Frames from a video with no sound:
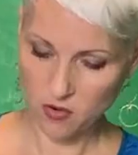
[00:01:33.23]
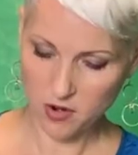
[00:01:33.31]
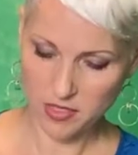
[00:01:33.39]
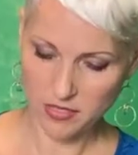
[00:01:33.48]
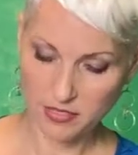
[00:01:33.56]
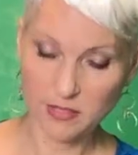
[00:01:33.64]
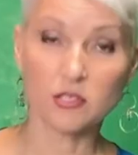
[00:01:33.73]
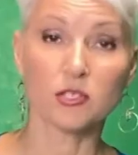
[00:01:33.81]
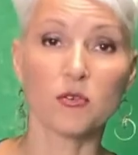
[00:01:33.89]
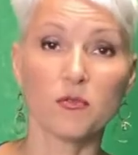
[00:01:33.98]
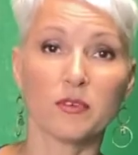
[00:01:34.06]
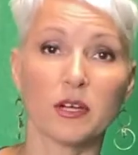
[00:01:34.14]
on the
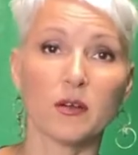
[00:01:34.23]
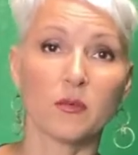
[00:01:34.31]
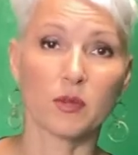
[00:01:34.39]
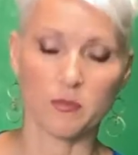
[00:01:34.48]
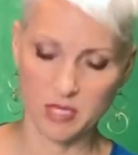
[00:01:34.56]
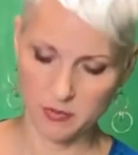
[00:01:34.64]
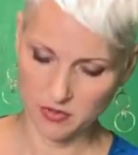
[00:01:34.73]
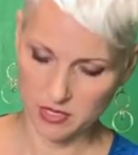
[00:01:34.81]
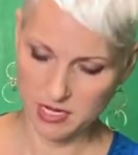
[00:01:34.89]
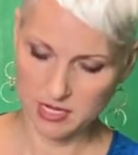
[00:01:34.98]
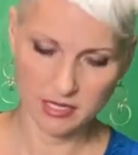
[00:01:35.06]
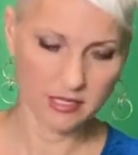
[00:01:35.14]
sofa when people
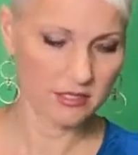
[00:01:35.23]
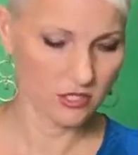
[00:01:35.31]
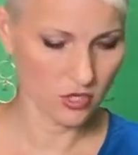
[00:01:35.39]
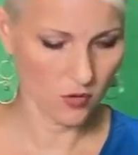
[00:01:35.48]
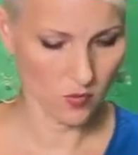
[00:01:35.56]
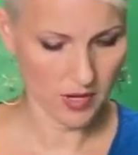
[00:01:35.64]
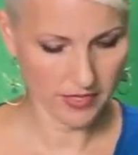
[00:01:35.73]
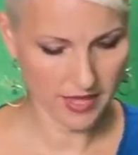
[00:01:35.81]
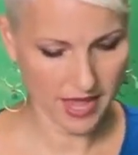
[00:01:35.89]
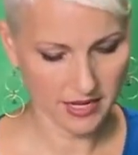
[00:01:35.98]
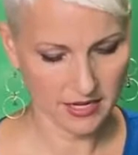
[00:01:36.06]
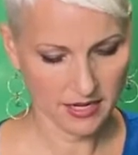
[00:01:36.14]
eat it. Don't want
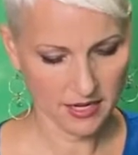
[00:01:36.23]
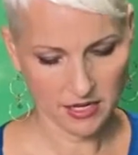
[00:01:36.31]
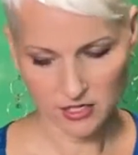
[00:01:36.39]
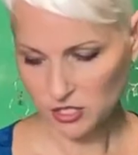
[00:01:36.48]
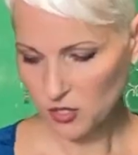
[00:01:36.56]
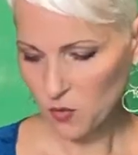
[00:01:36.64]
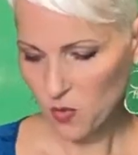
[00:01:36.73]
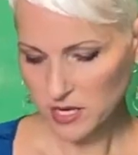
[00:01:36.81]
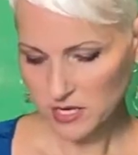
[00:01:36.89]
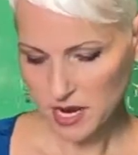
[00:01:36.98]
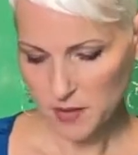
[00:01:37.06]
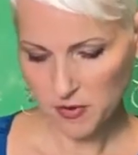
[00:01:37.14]
that. So 1
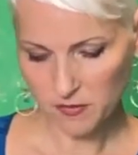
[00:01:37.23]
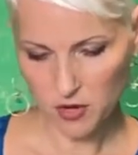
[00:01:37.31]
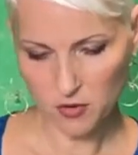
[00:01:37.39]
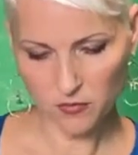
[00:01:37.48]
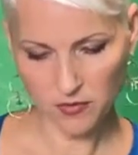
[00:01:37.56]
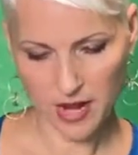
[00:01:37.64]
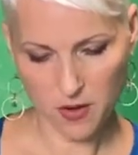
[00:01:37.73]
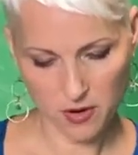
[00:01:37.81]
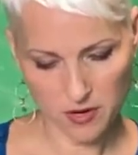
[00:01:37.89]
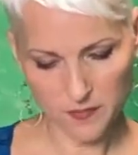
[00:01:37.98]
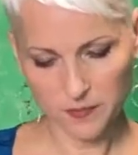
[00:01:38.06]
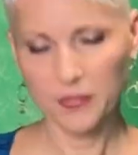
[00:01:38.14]
cup of oat flour,